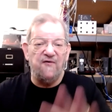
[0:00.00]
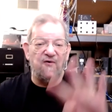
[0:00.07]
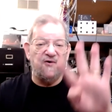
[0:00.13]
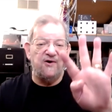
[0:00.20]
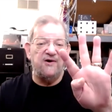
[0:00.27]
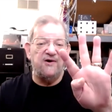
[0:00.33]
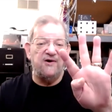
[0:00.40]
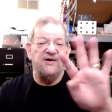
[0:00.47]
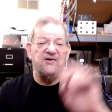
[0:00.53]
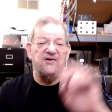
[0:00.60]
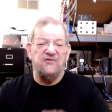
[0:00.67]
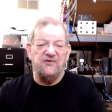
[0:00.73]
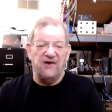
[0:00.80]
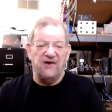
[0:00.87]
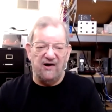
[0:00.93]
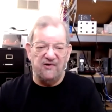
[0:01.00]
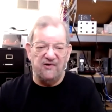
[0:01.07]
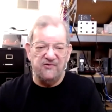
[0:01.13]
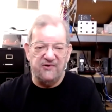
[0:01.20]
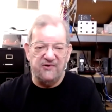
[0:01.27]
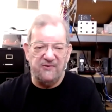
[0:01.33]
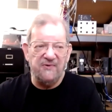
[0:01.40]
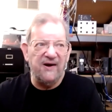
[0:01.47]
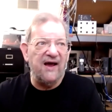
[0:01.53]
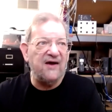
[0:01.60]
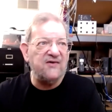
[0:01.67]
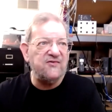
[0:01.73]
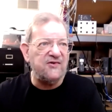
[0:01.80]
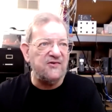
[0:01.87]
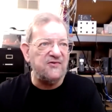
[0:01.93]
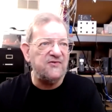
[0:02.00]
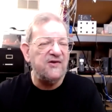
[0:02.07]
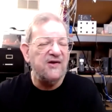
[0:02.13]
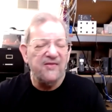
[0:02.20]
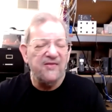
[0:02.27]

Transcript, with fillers: four challenging reactions.